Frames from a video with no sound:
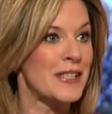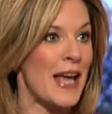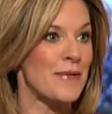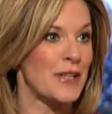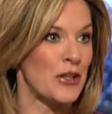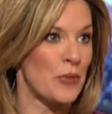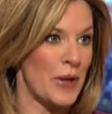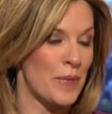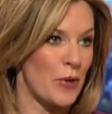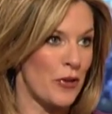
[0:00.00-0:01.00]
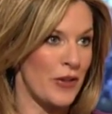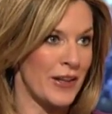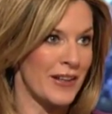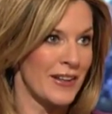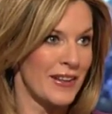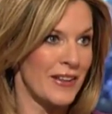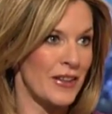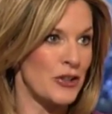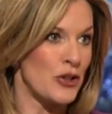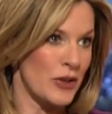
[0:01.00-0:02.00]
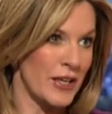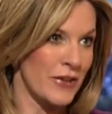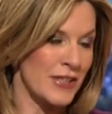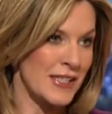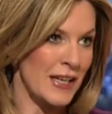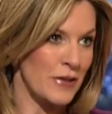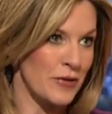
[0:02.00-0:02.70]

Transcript: skeptical people think that nuclear is safe?